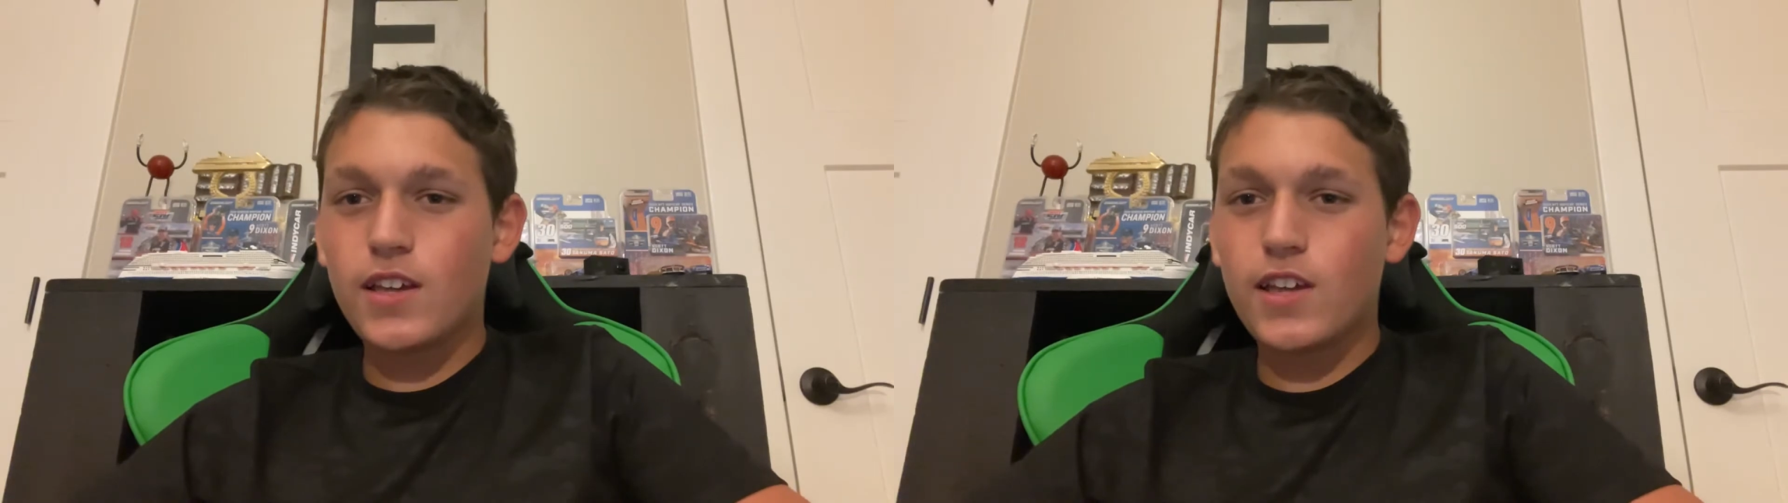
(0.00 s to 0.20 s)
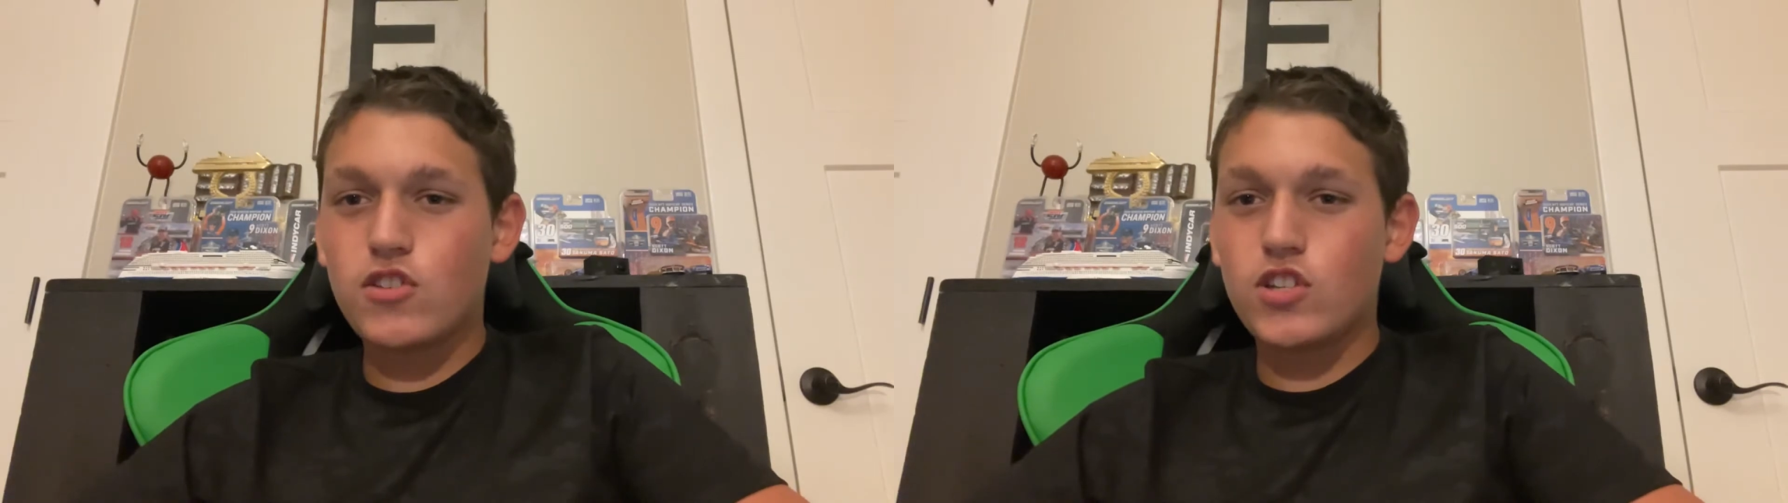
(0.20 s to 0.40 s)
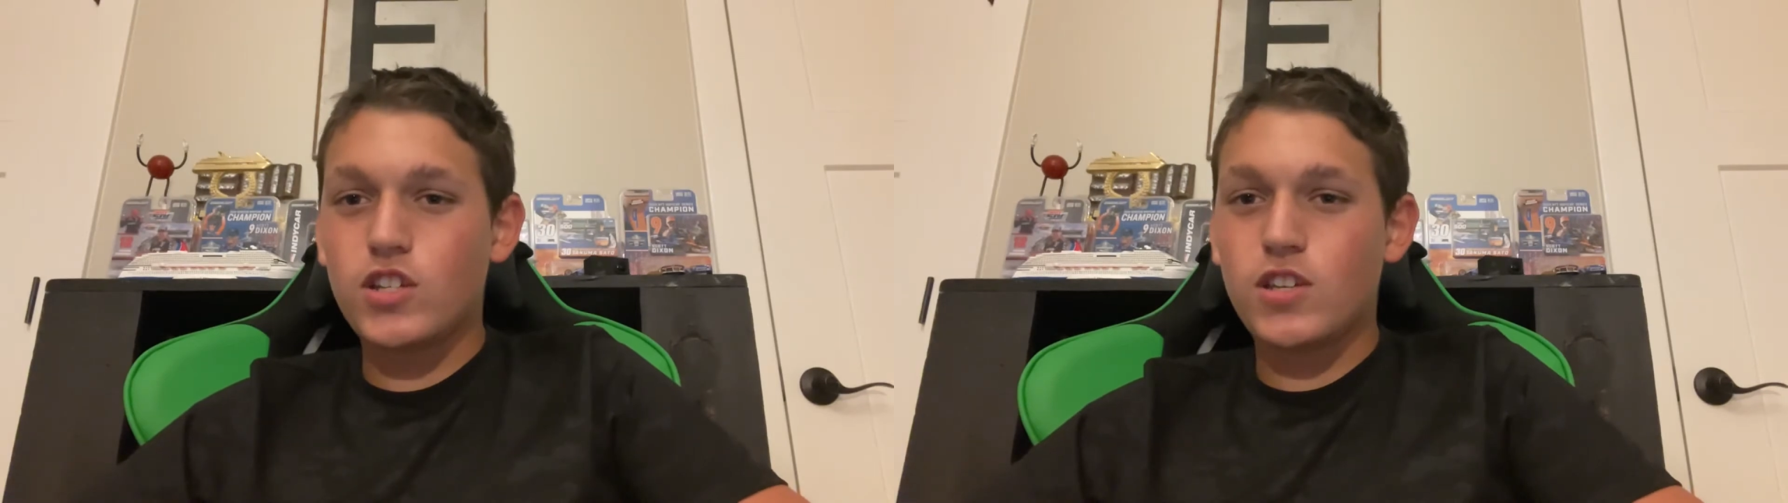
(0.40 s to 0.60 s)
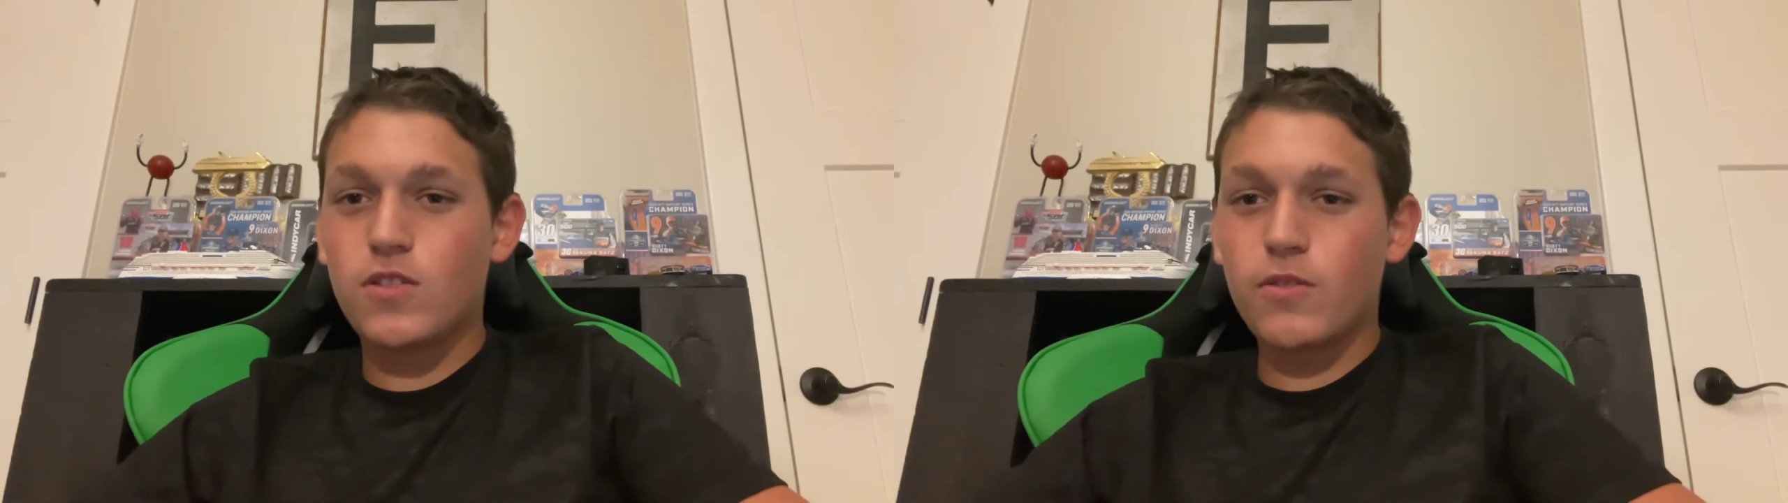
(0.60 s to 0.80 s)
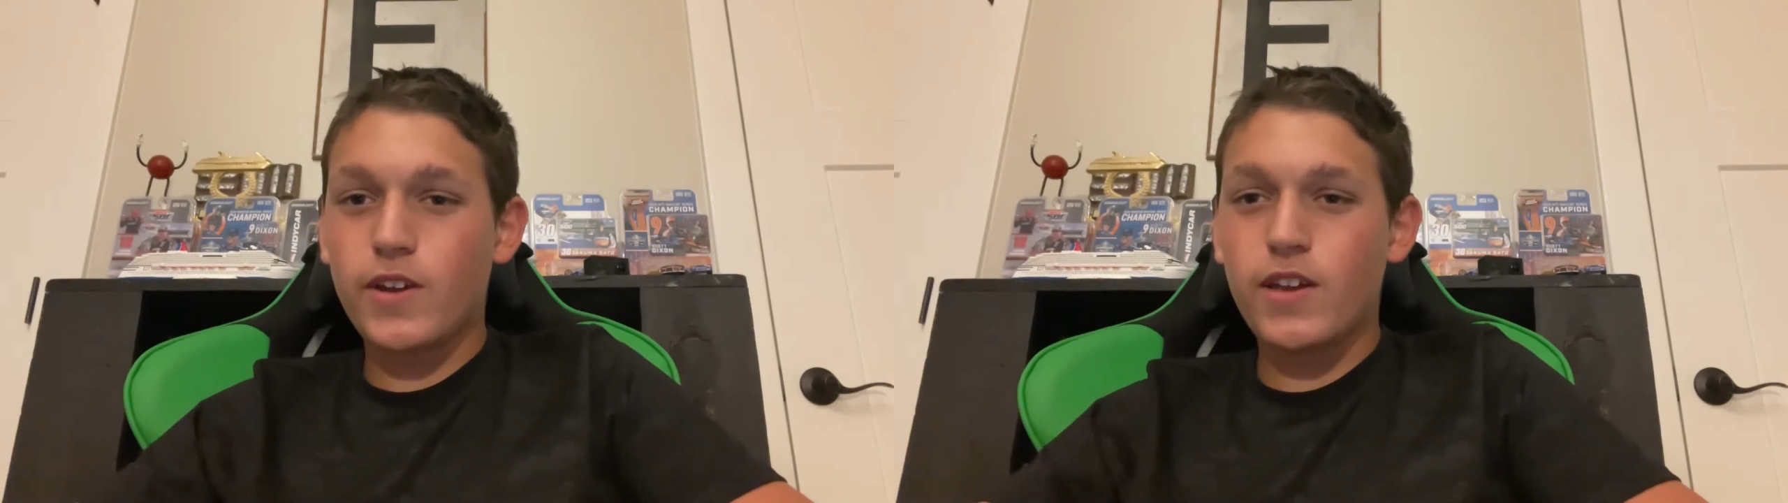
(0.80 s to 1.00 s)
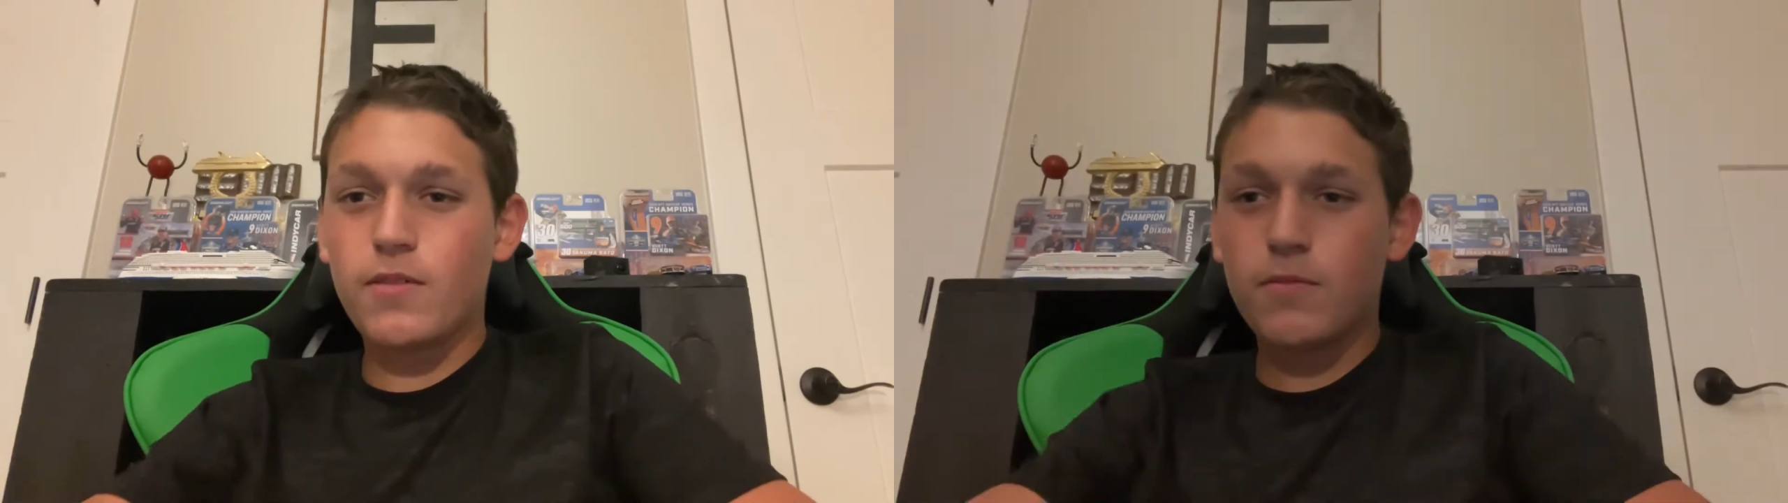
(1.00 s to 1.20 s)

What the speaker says: and GT3.